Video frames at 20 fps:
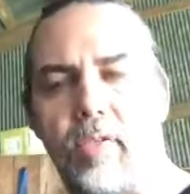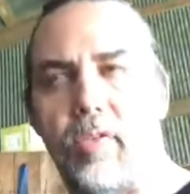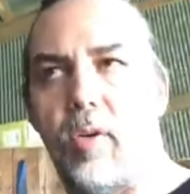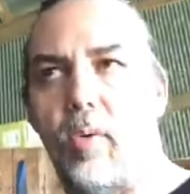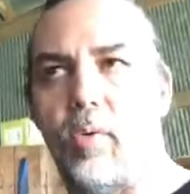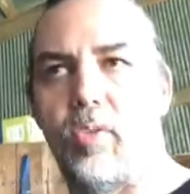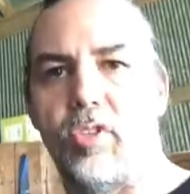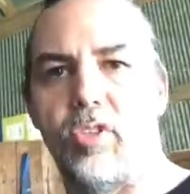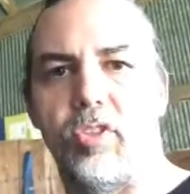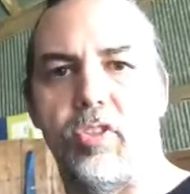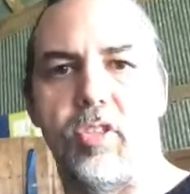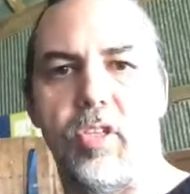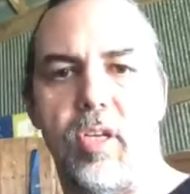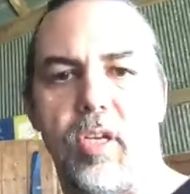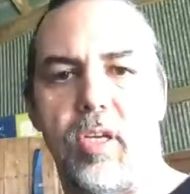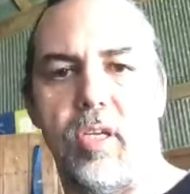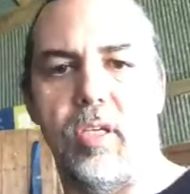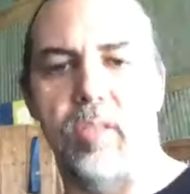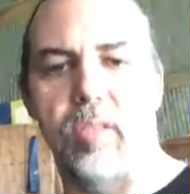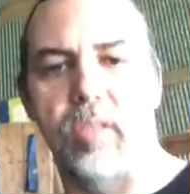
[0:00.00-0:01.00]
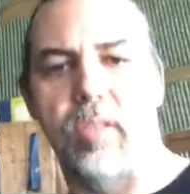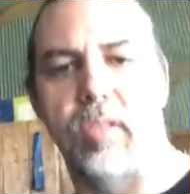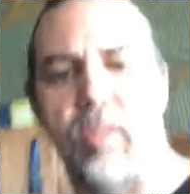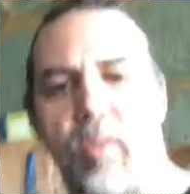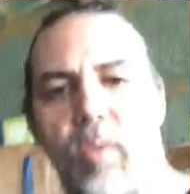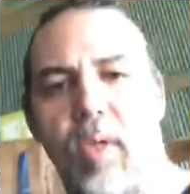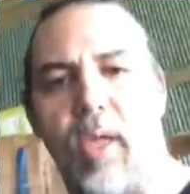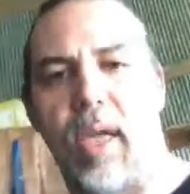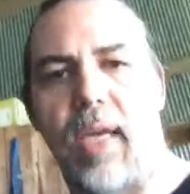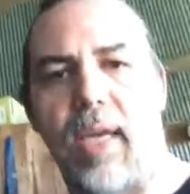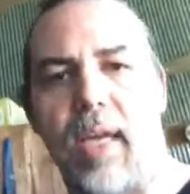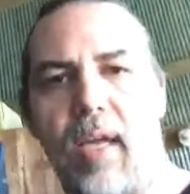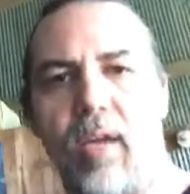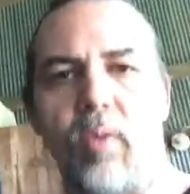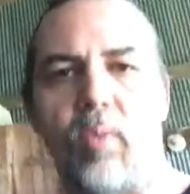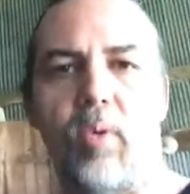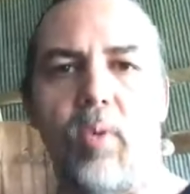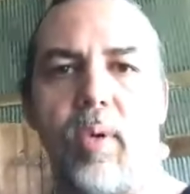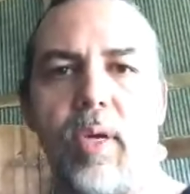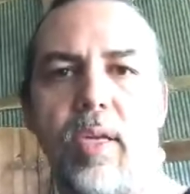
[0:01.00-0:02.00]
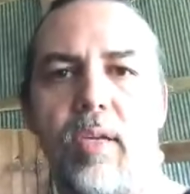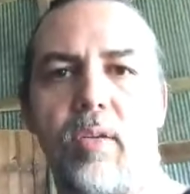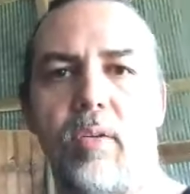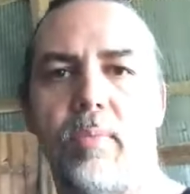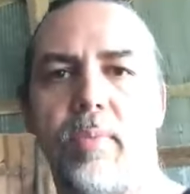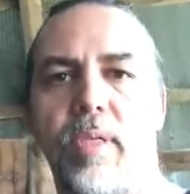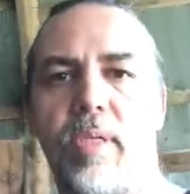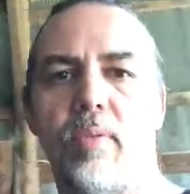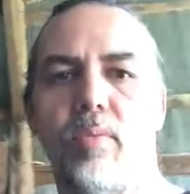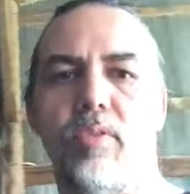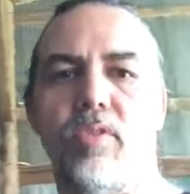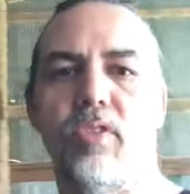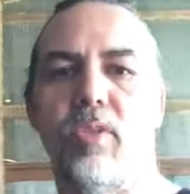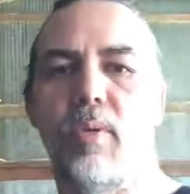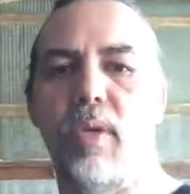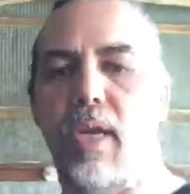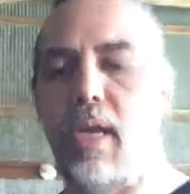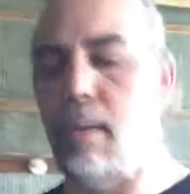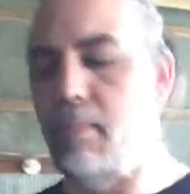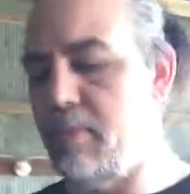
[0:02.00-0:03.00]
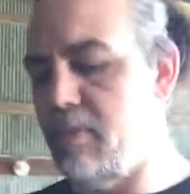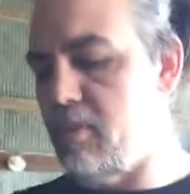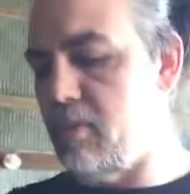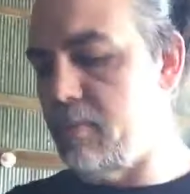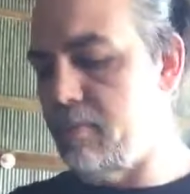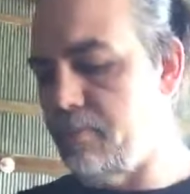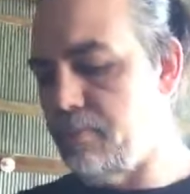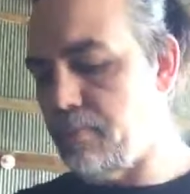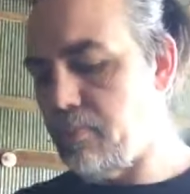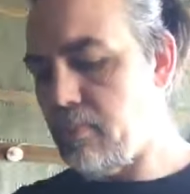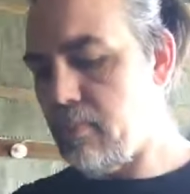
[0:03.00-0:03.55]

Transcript: So we'll just uh, we'll hang out, we'll wait a little bit, and we'll see what happens.